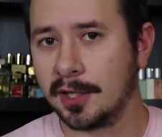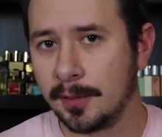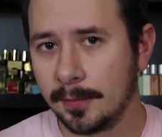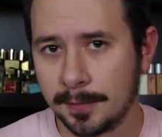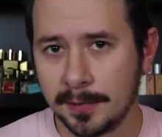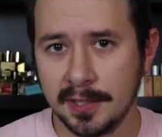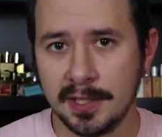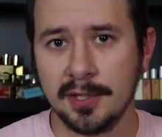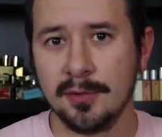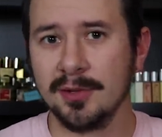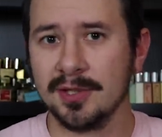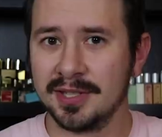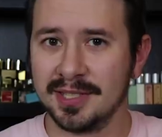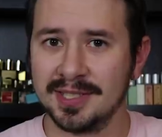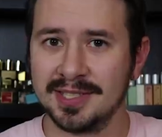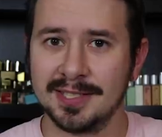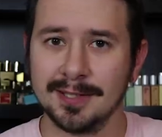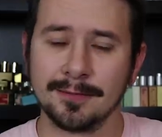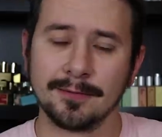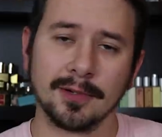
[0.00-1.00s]
company with
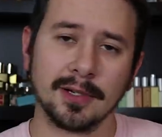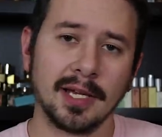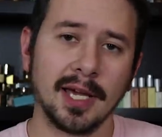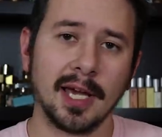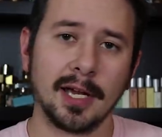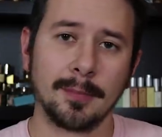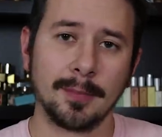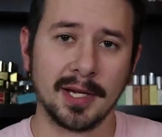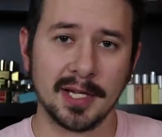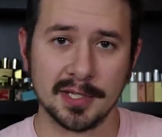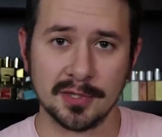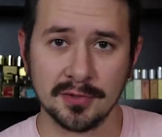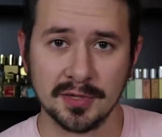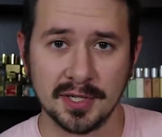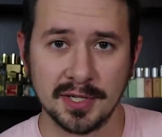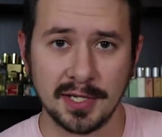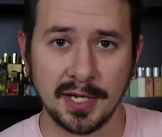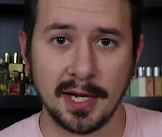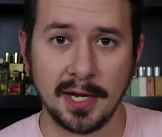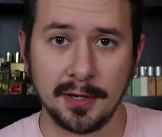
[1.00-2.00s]
a different atomizer
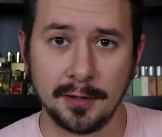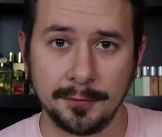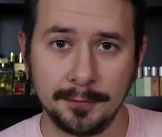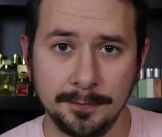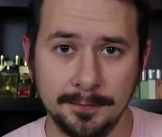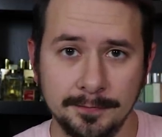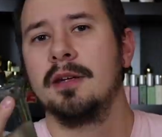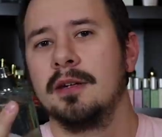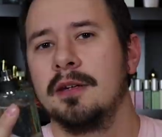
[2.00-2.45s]
style.